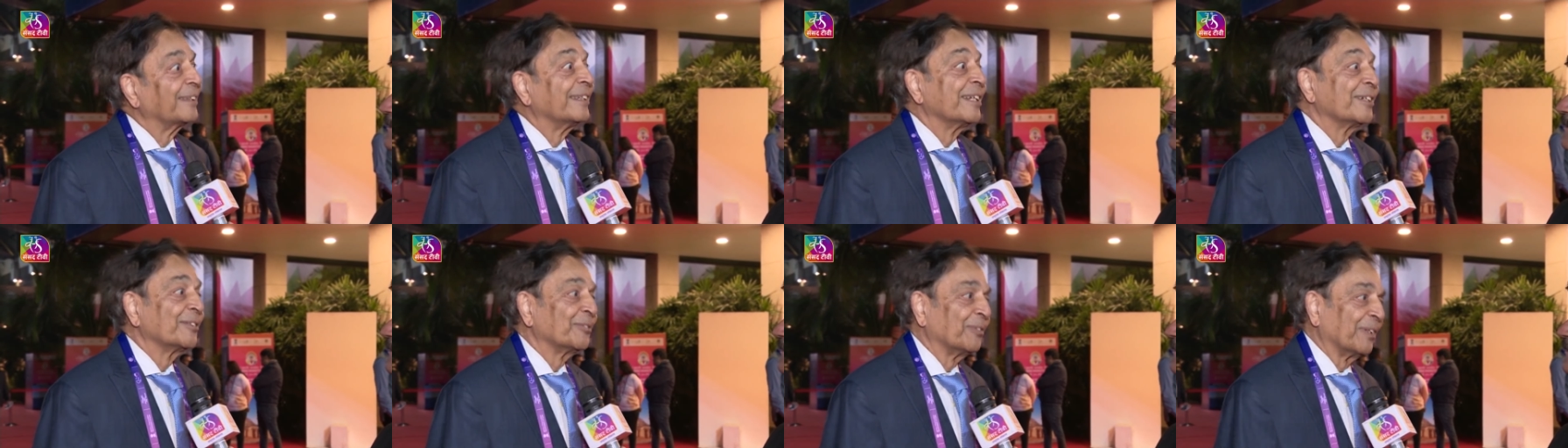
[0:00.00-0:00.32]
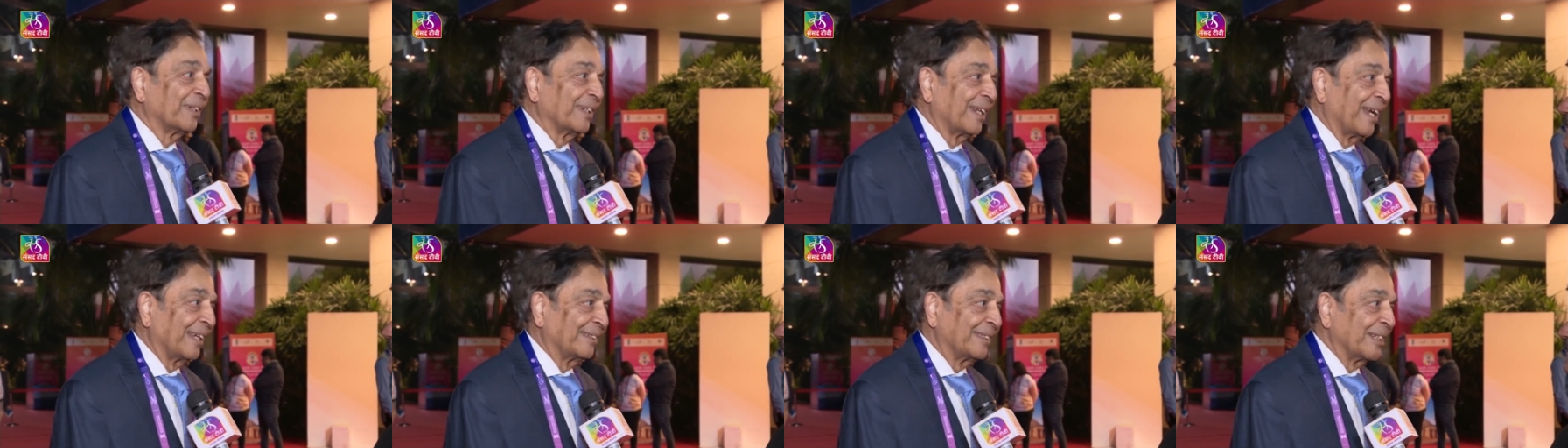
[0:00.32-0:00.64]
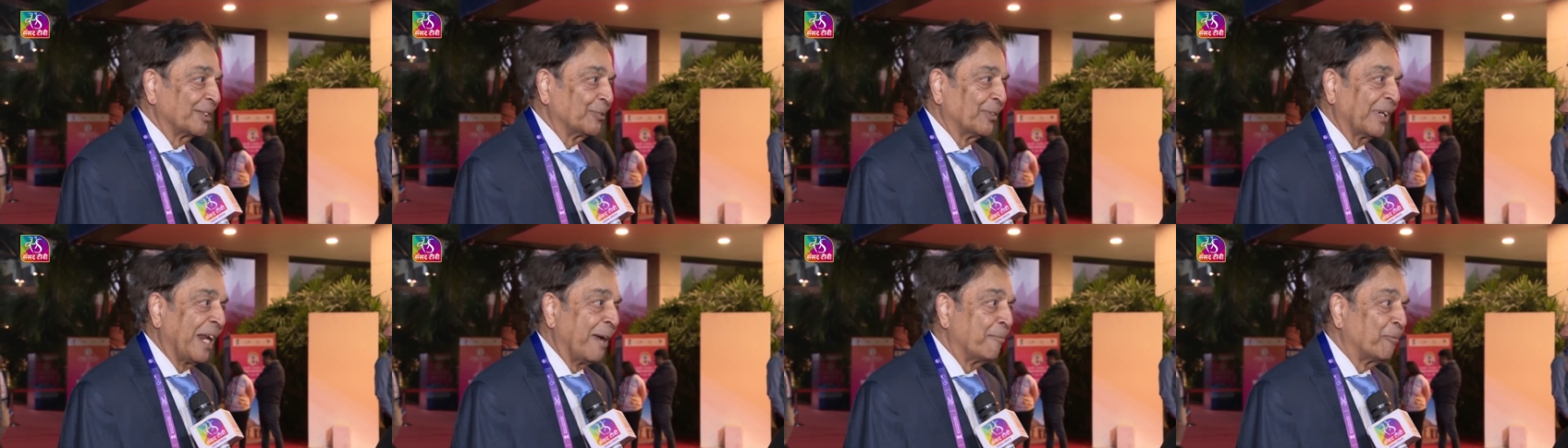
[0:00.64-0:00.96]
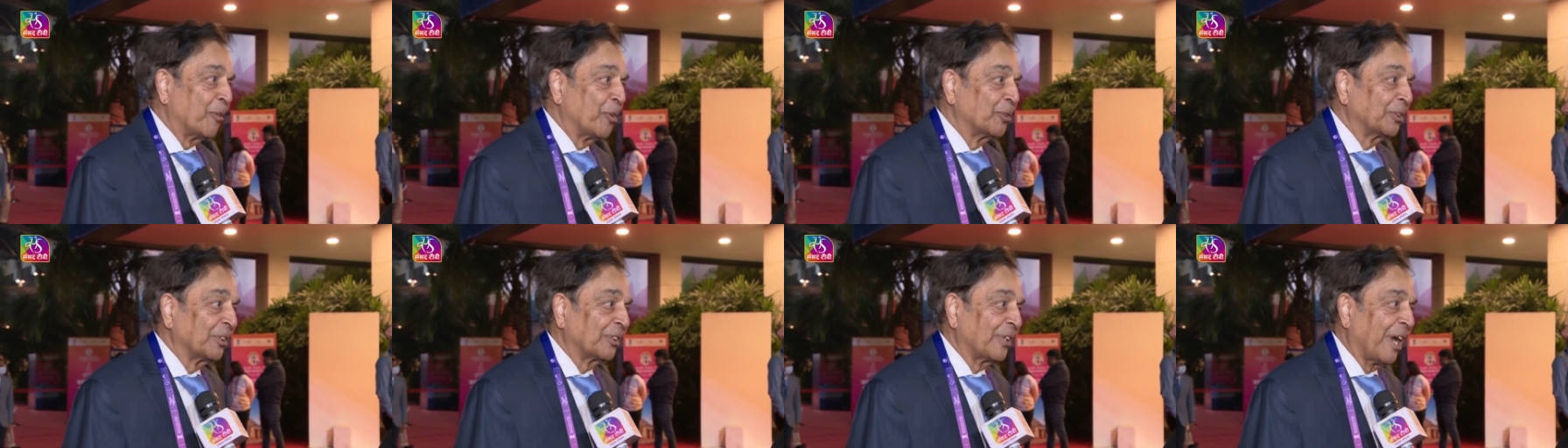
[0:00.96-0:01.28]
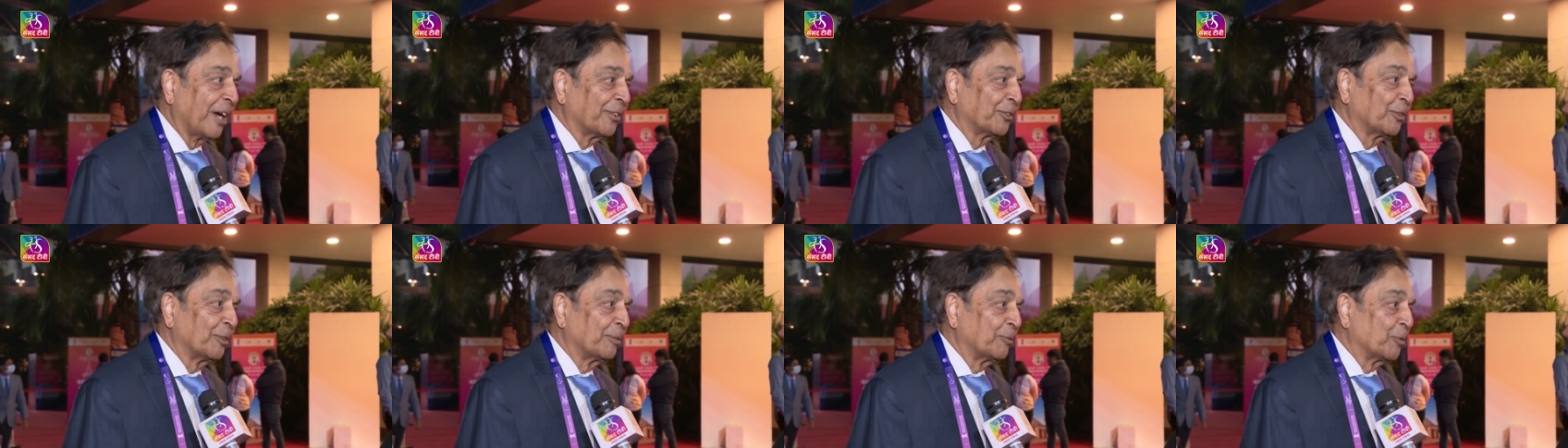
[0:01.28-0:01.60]
That's what, that's what I'm going to
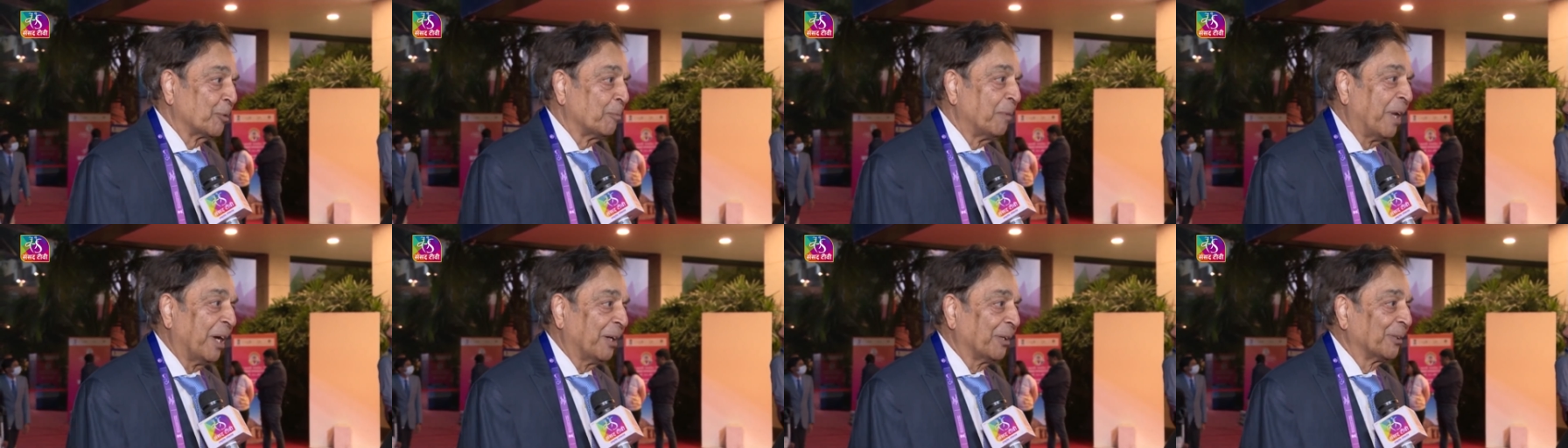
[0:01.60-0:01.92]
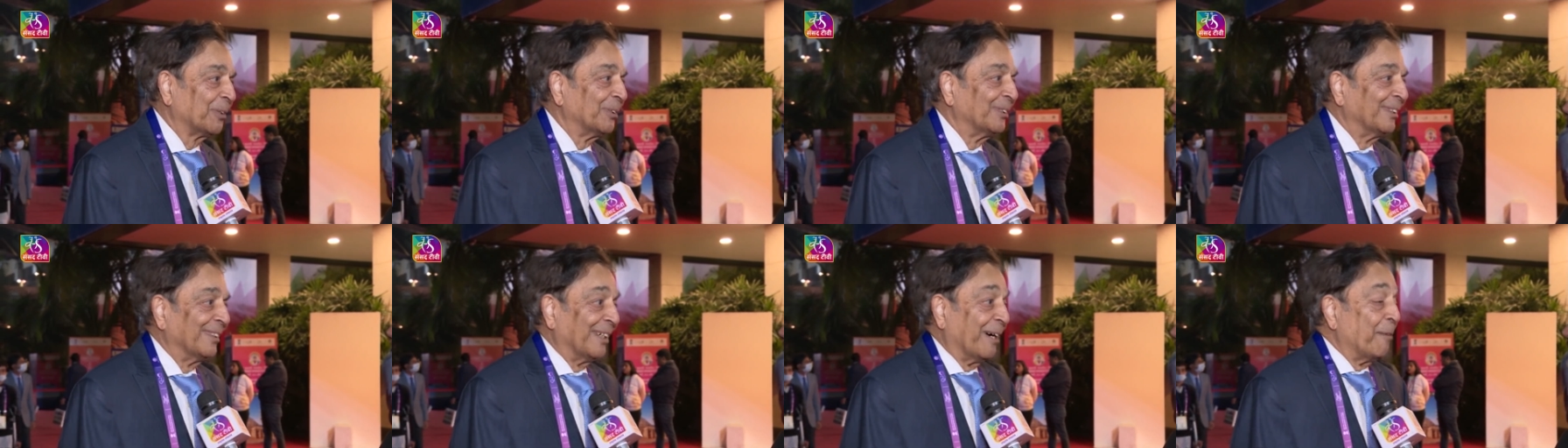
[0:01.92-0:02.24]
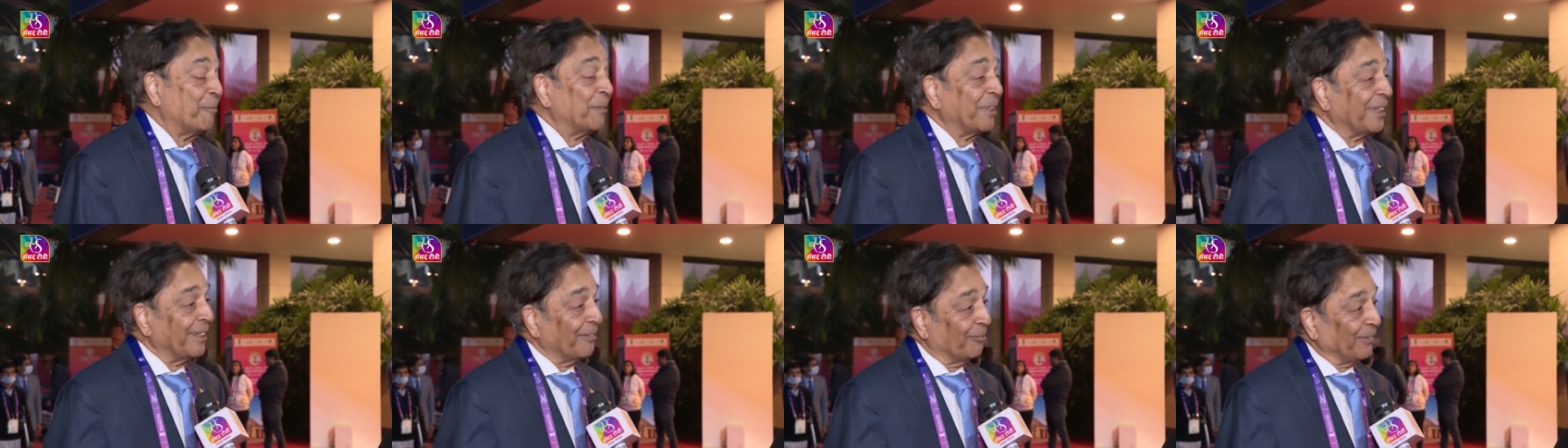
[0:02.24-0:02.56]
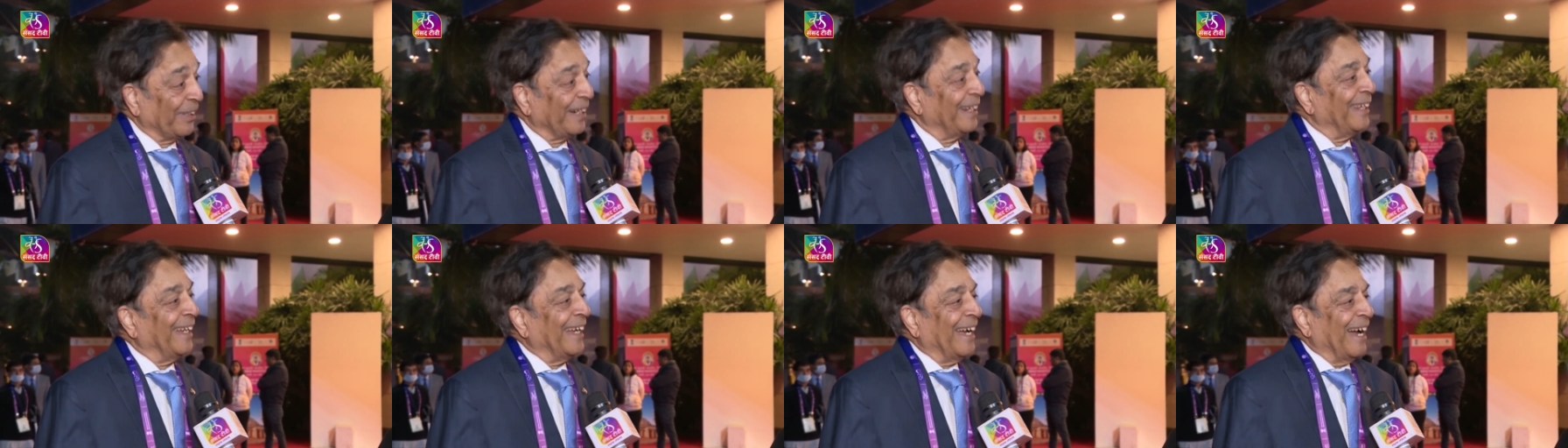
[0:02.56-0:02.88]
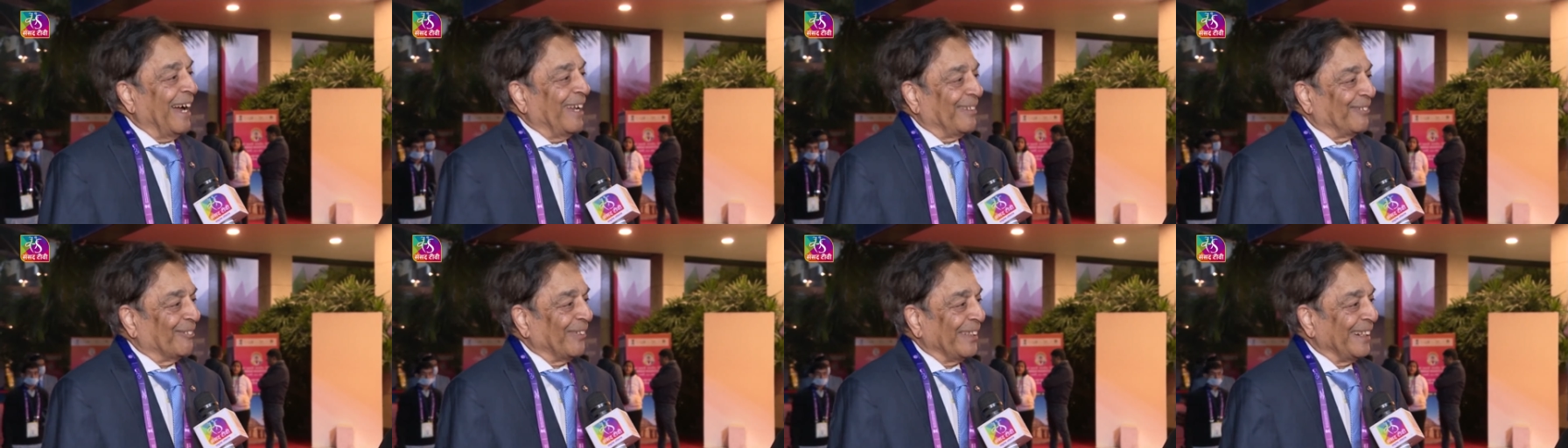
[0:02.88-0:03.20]
talk tomorrow. I mean, when,
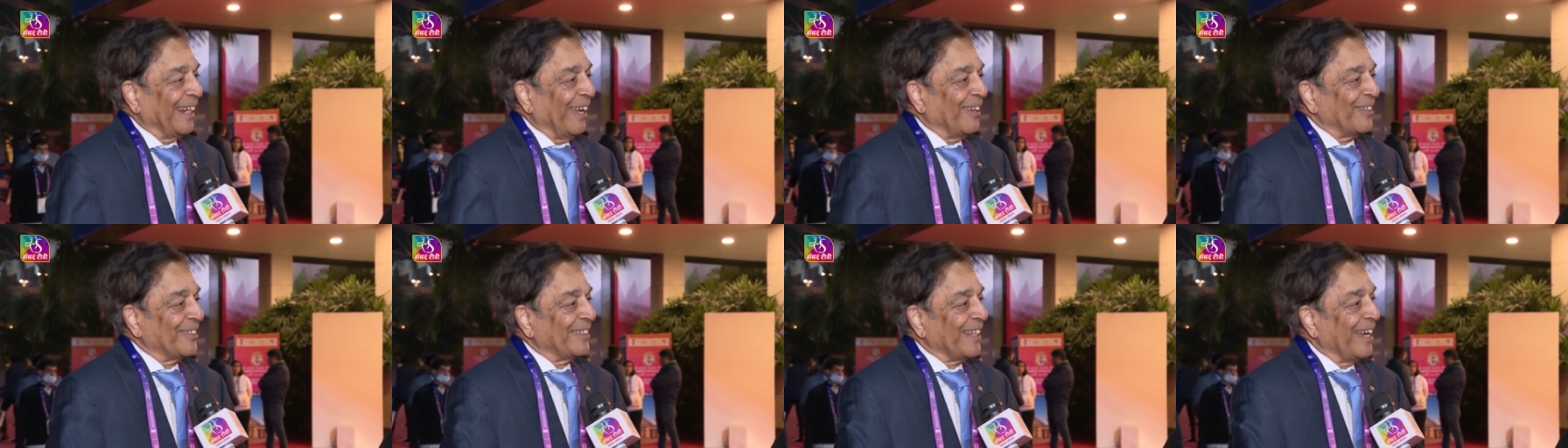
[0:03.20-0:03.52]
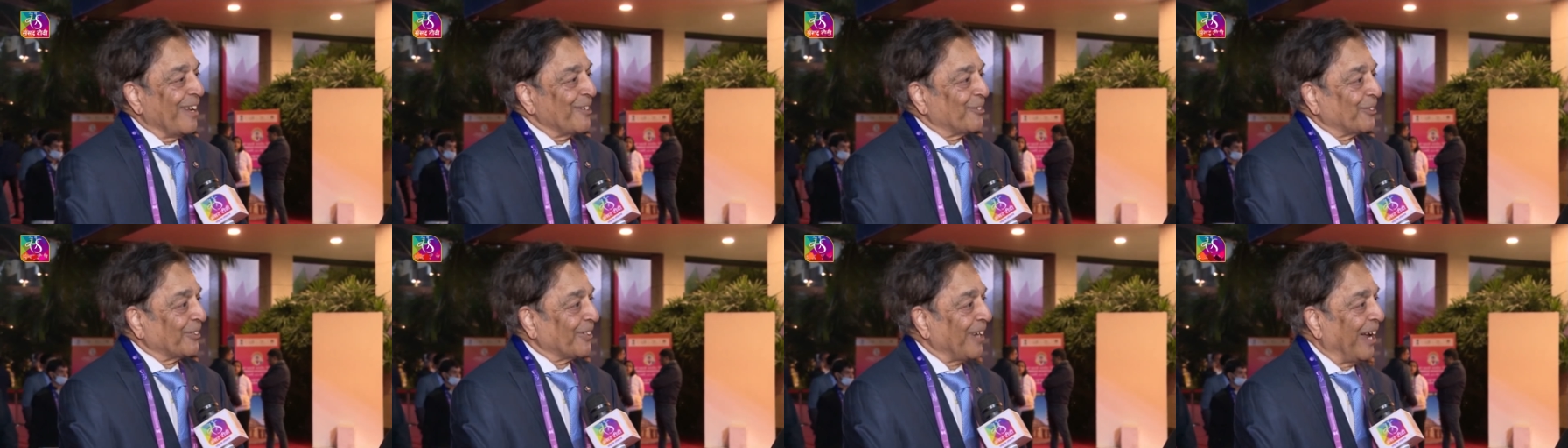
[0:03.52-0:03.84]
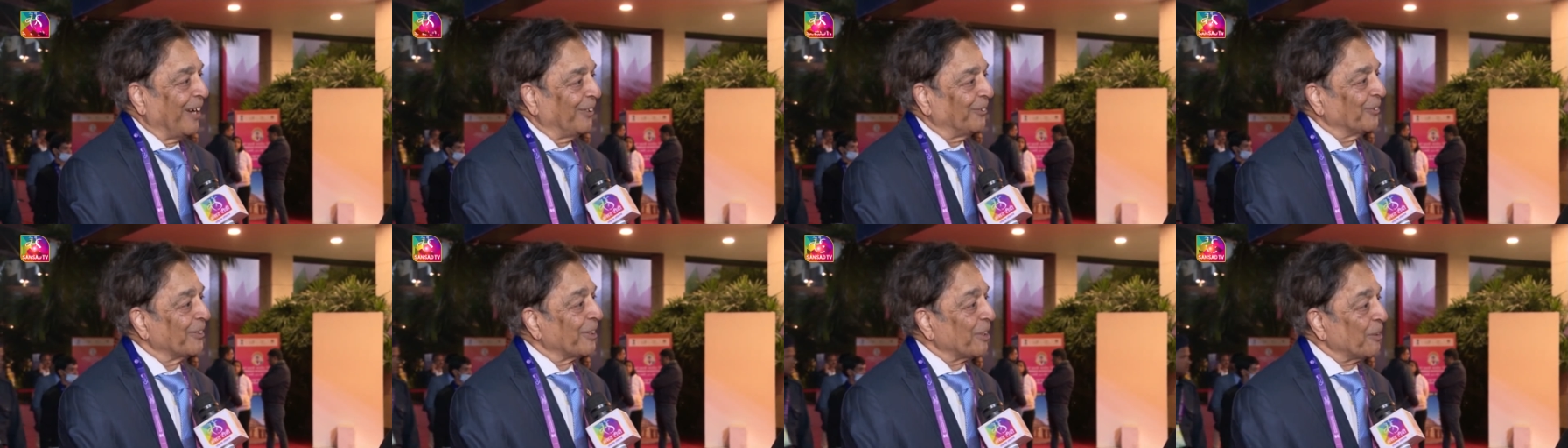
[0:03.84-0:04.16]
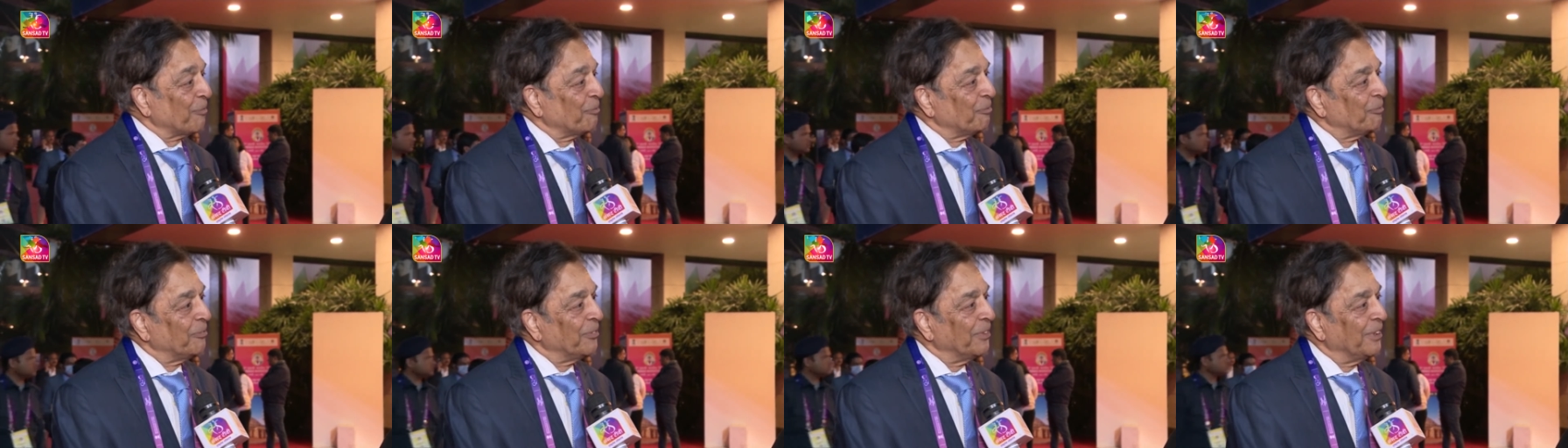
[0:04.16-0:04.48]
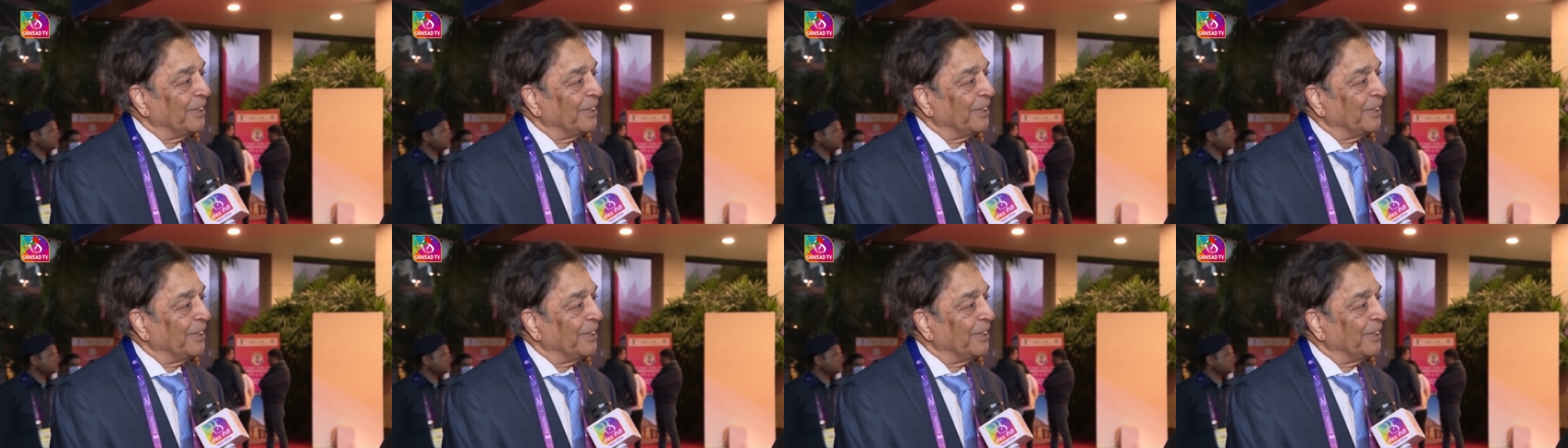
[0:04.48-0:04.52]
when I have a chance to talk to them.